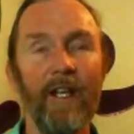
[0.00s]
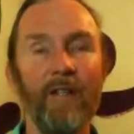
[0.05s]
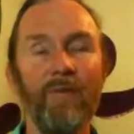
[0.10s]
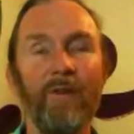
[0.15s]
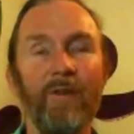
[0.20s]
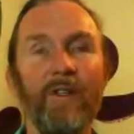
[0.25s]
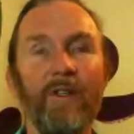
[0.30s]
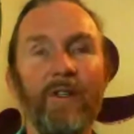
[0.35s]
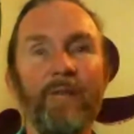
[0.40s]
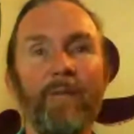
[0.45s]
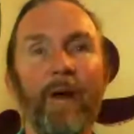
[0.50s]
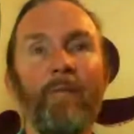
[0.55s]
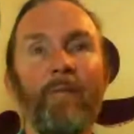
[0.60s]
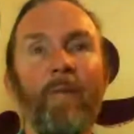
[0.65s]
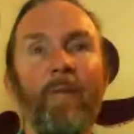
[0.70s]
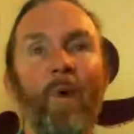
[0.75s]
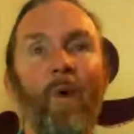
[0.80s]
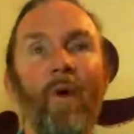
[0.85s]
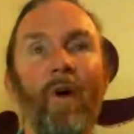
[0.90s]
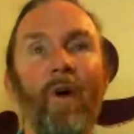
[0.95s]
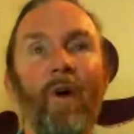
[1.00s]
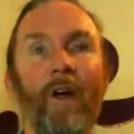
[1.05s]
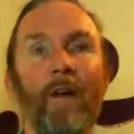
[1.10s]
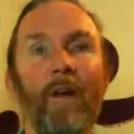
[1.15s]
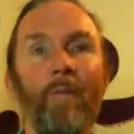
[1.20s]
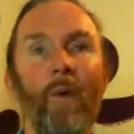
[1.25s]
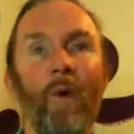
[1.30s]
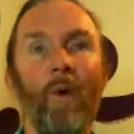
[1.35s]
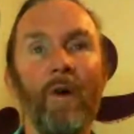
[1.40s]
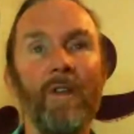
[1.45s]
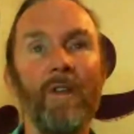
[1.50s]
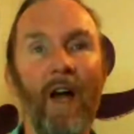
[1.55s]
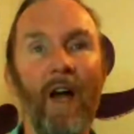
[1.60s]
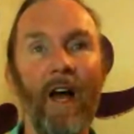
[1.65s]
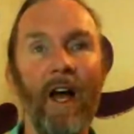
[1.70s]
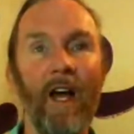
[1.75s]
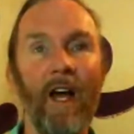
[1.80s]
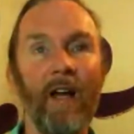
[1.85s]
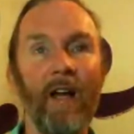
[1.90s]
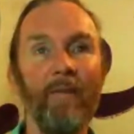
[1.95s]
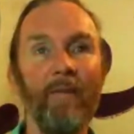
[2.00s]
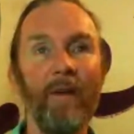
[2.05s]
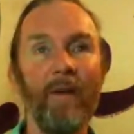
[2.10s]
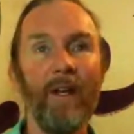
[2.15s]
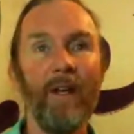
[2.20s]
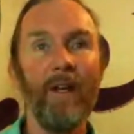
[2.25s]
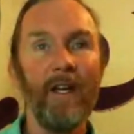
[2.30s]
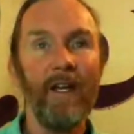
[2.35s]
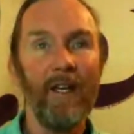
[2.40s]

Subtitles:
And as we spend more and more time